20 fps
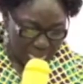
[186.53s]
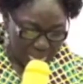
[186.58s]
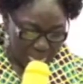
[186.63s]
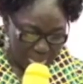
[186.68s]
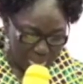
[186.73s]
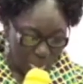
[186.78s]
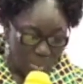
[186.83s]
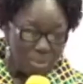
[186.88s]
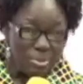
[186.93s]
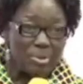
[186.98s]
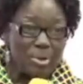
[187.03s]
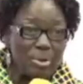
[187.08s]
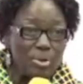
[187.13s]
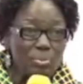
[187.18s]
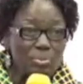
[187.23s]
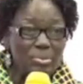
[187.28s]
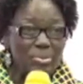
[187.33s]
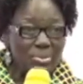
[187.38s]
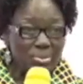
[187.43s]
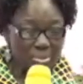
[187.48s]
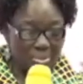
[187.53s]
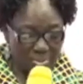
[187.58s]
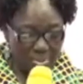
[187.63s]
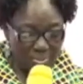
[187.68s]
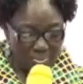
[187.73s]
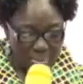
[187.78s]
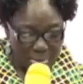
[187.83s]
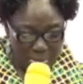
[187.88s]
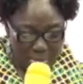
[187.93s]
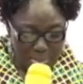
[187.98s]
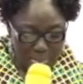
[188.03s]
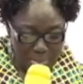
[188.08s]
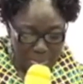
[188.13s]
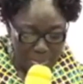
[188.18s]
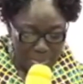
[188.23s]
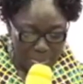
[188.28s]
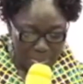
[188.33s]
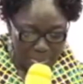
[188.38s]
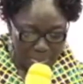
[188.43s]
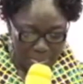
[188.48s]
who was killed with 67 other
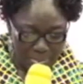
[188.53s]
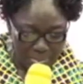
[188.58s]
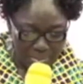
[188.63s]
people